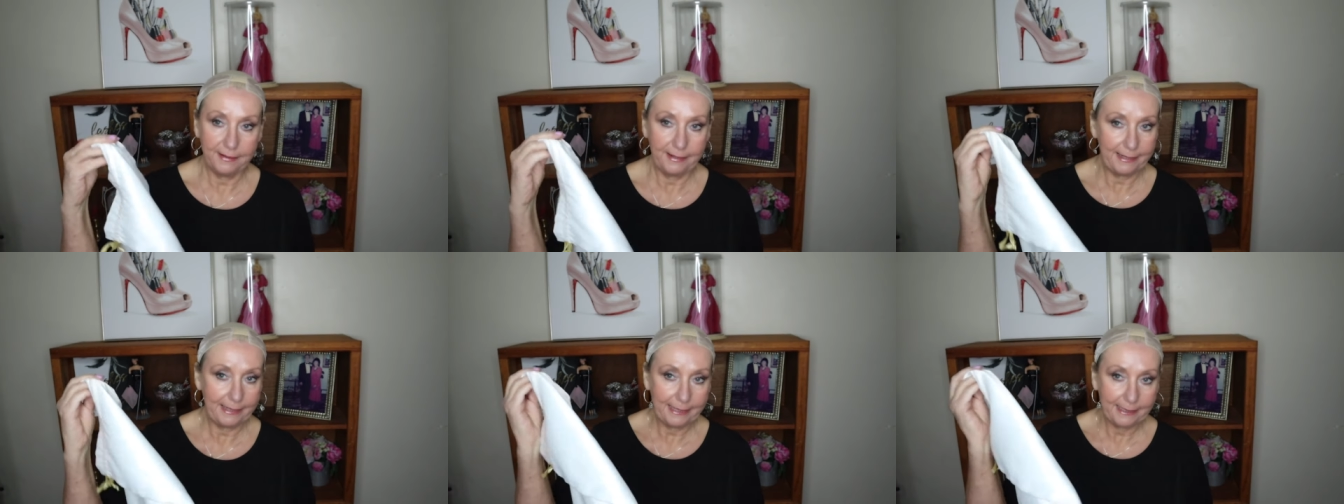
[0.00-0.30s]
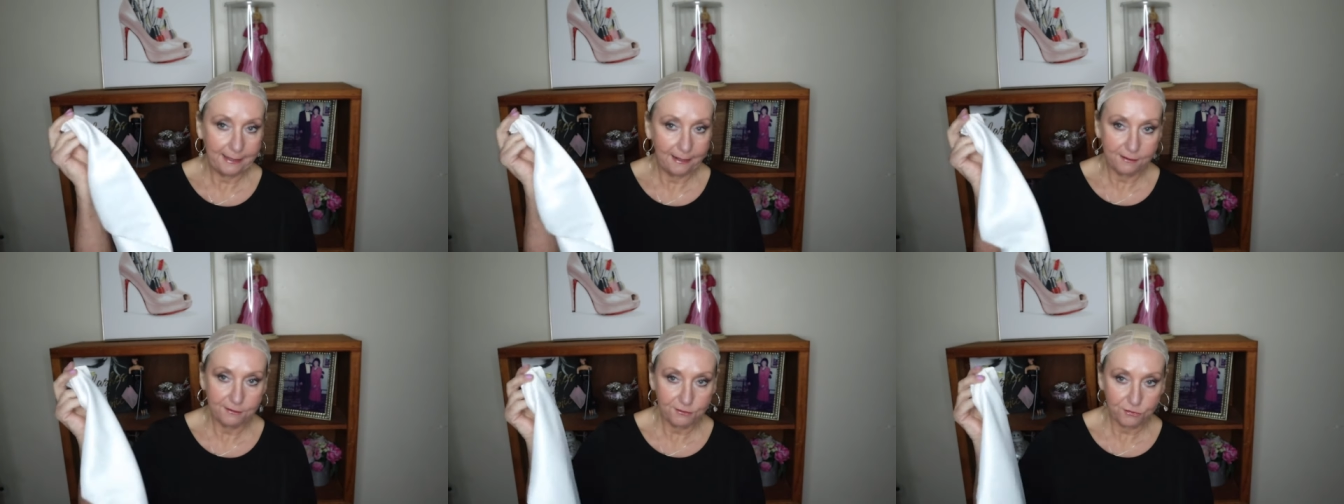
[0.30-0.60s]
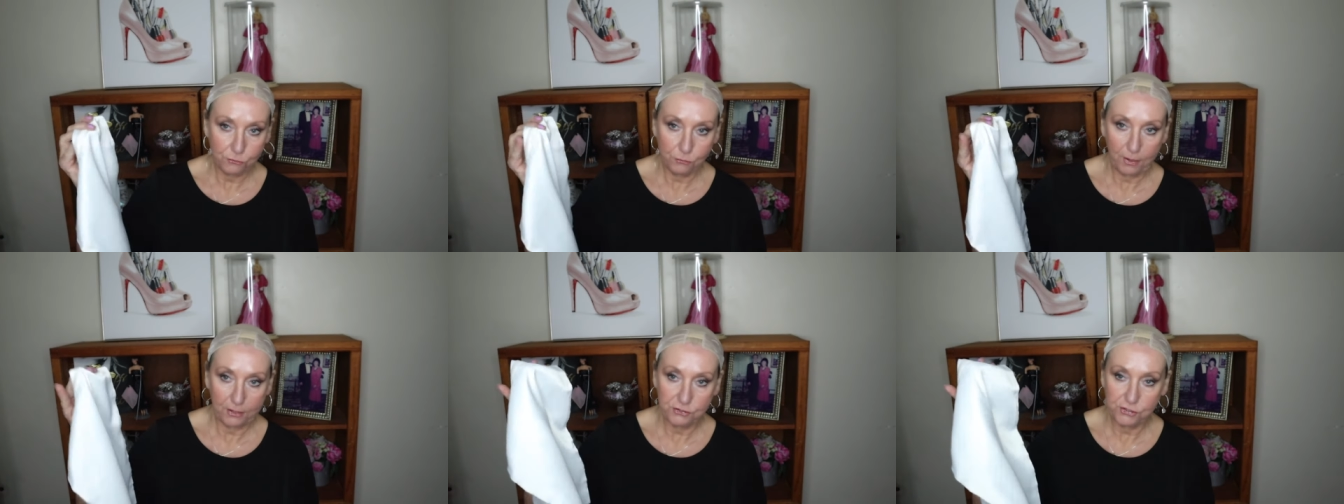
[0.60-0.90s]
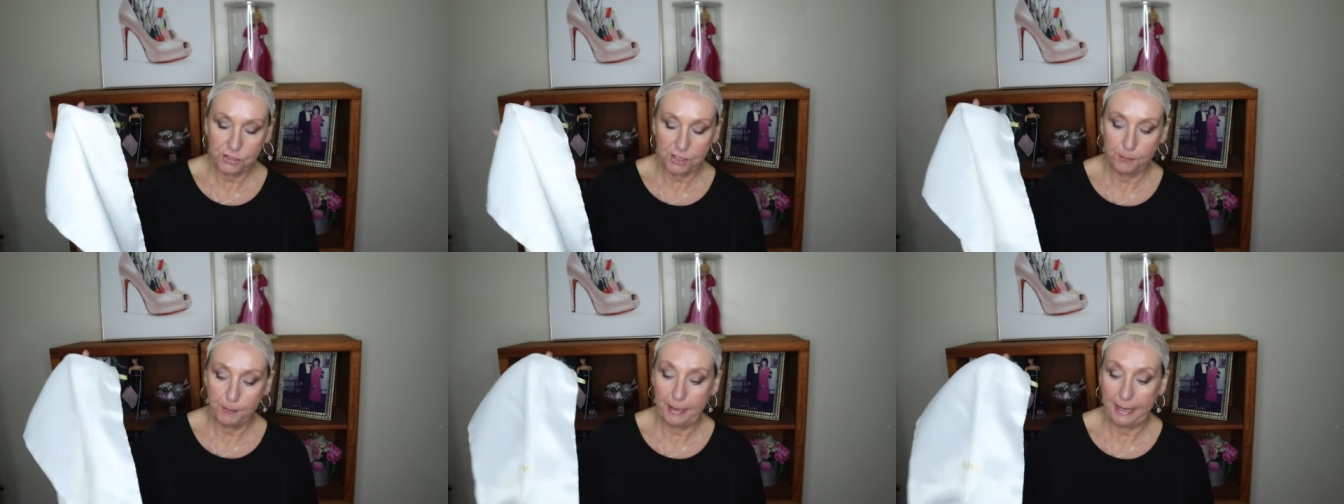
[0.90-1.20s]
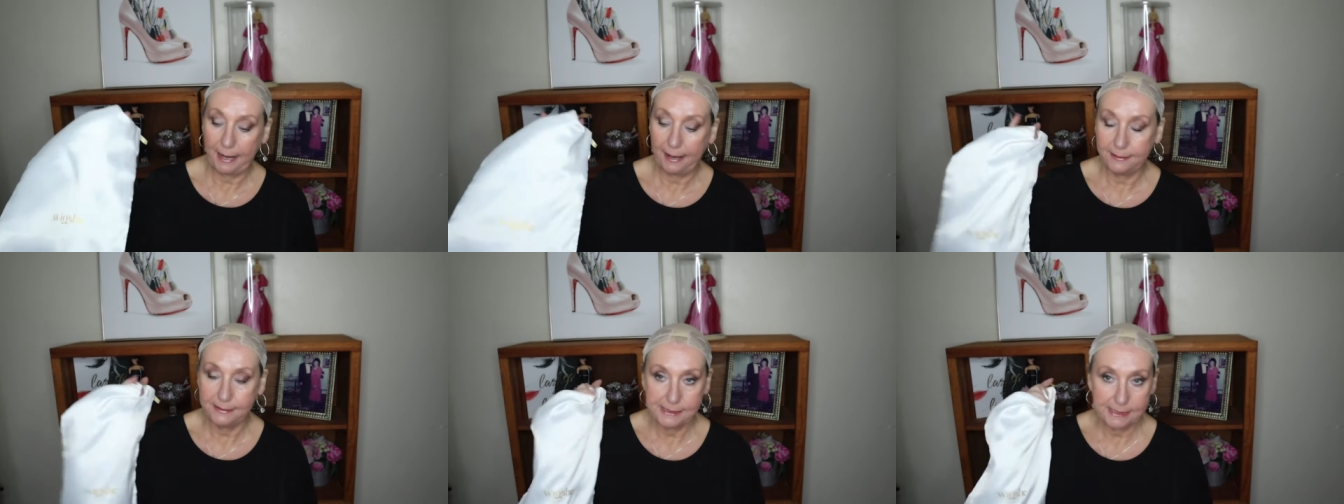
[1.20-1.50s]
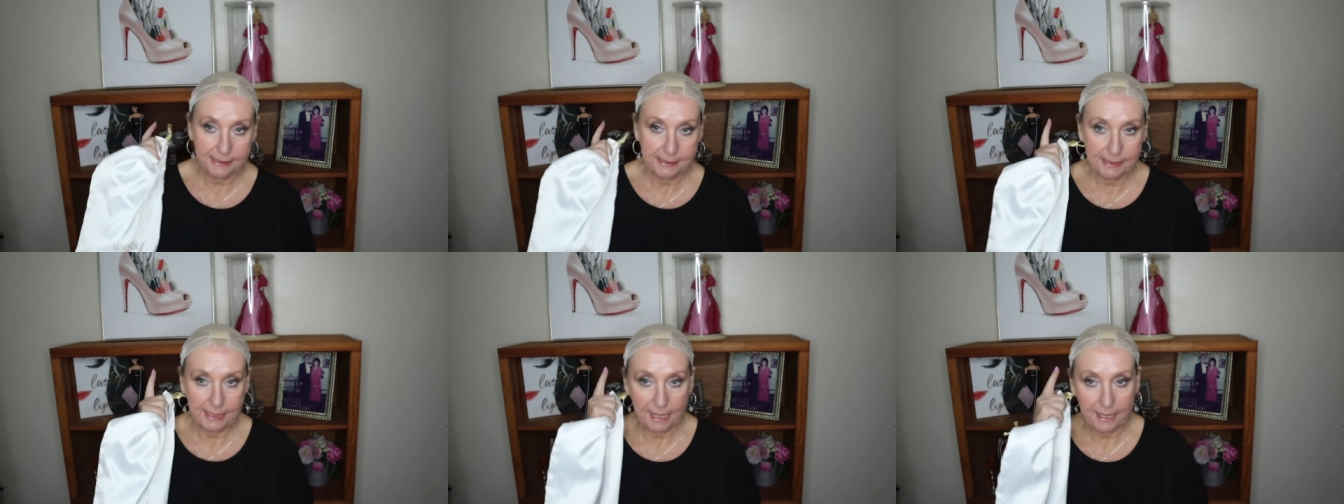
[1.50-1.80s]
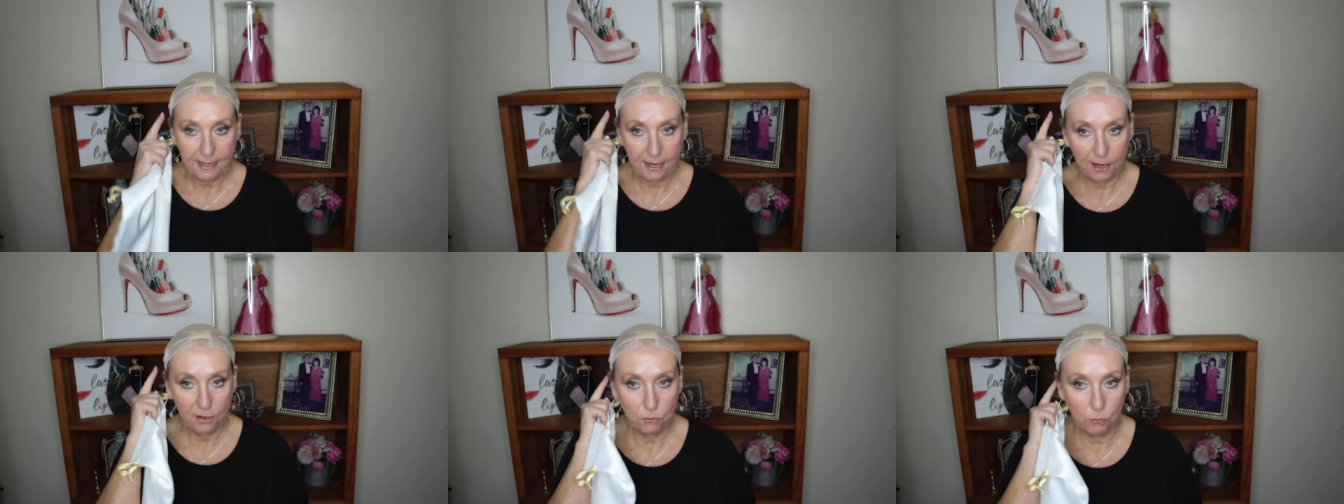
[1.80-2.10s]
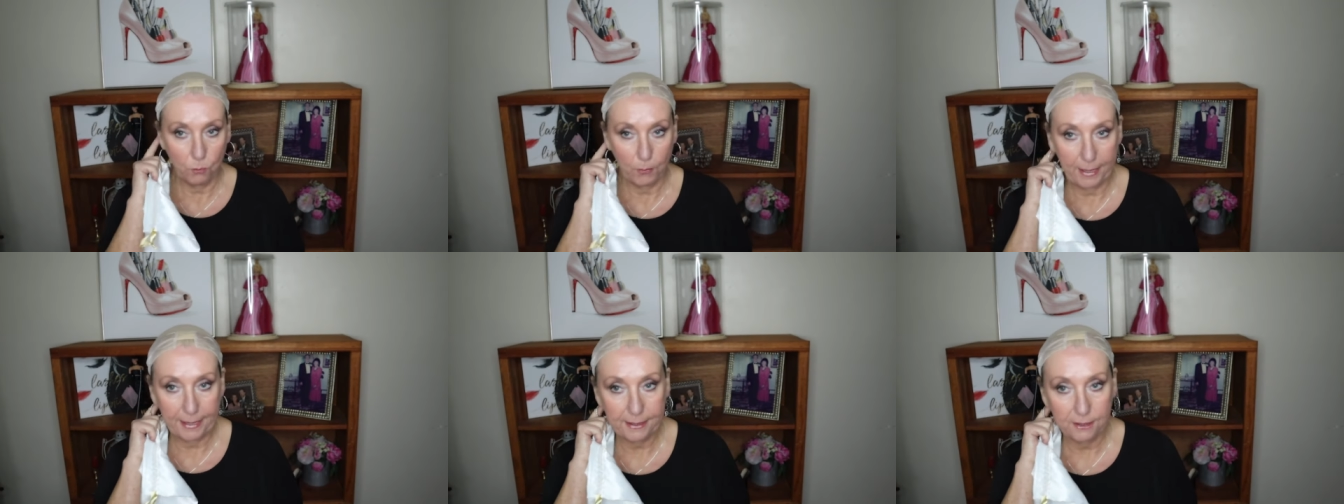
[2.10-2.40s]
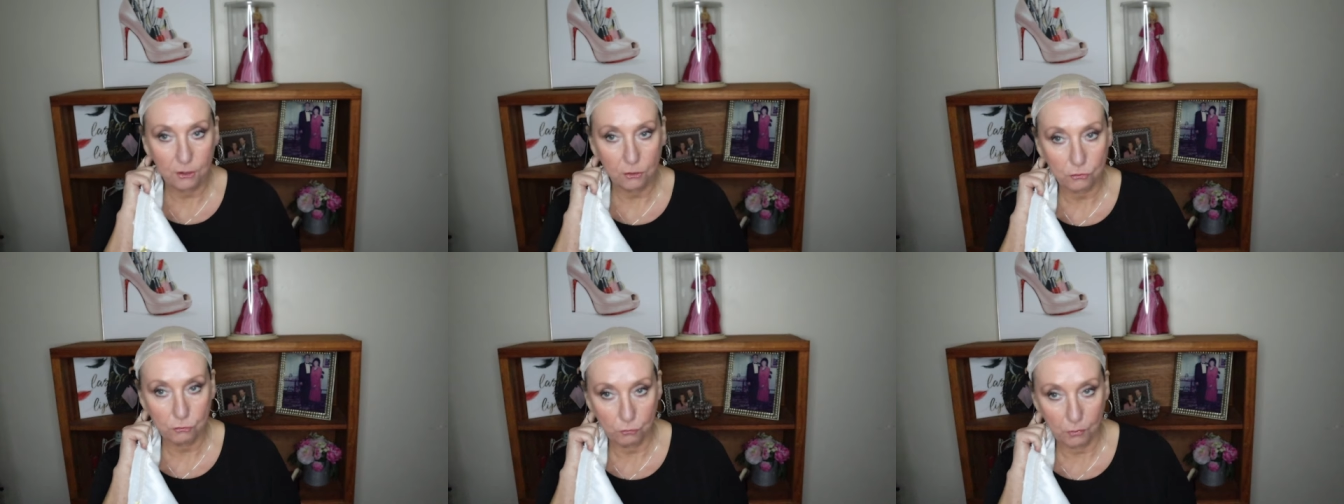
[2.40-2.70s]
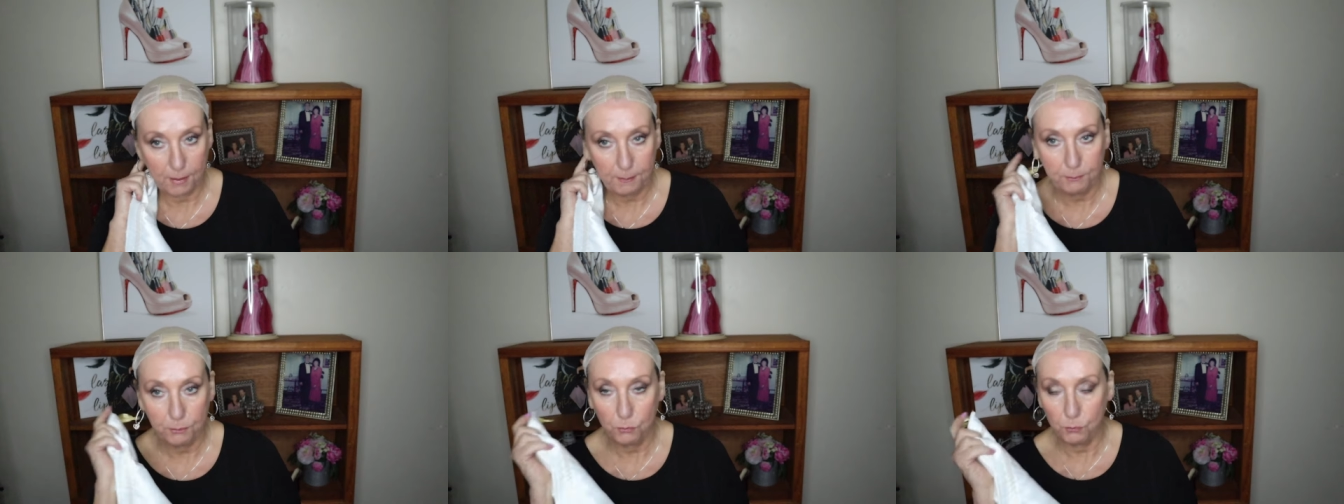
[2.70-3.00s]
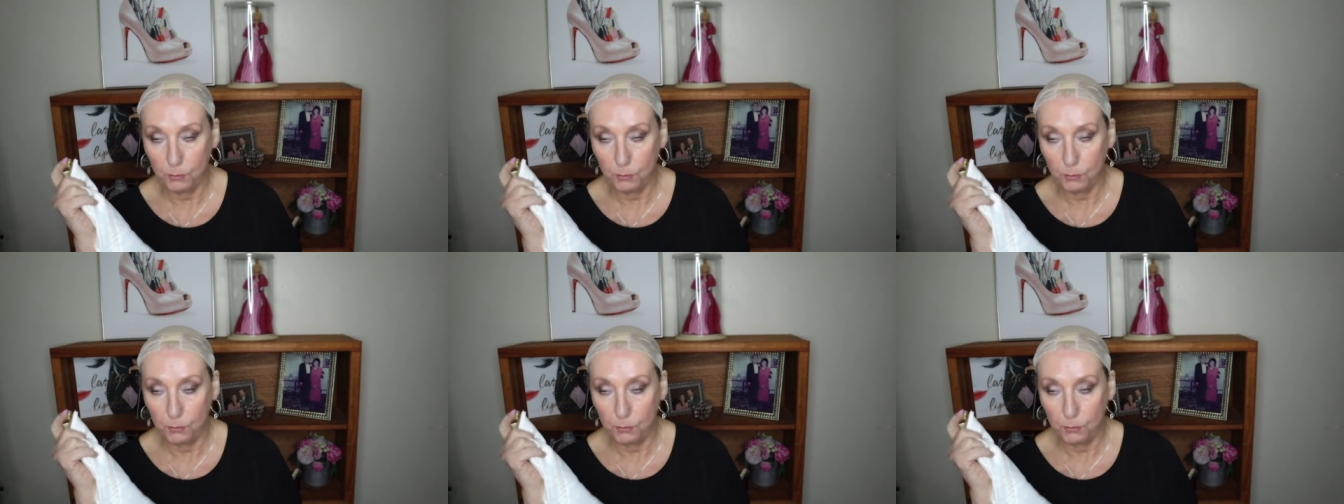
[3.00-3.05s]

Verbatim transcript: I didn't get a scrunchie, but I did get a wig grip,